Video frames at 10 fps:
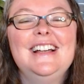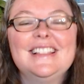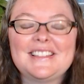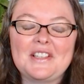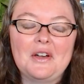
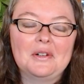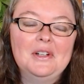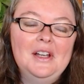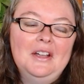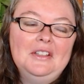So,
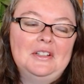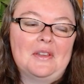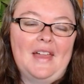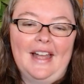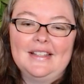
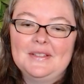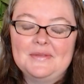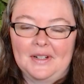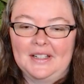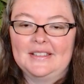that is a
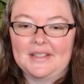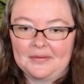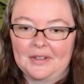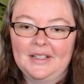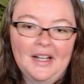very
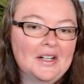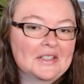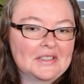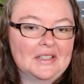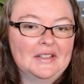different
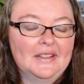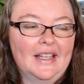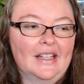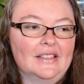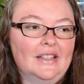character
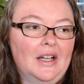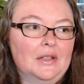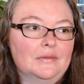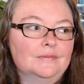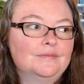
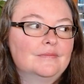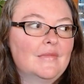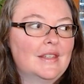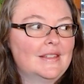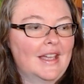than,
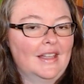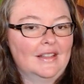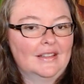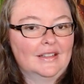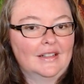say,
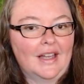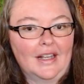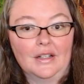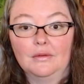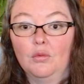the
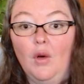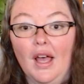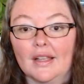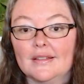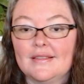Knight of
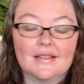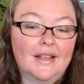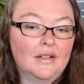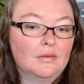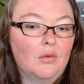Wands. The
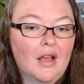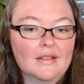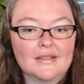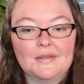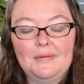Knight of
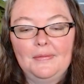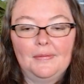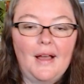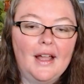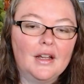Wands is a
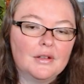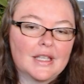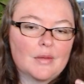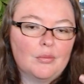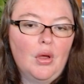
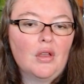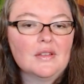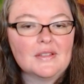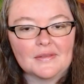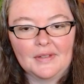fiery,
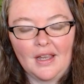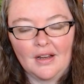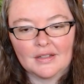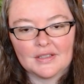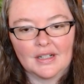impulsive
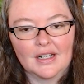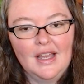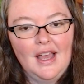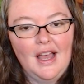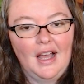character.
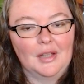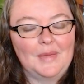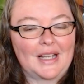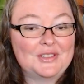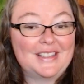
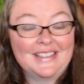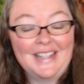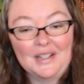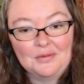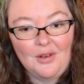Actually, the
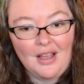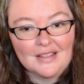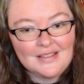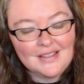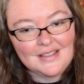Knight of
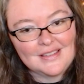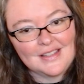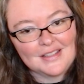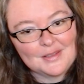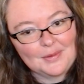Wands is the
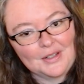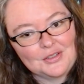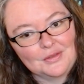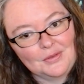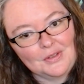
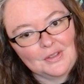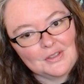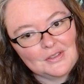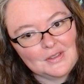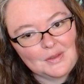inspiration for
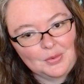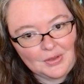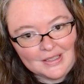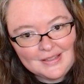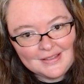the
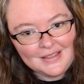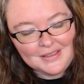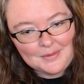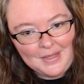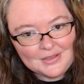prince in
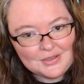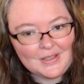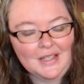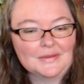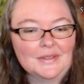The Mage
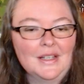Slave,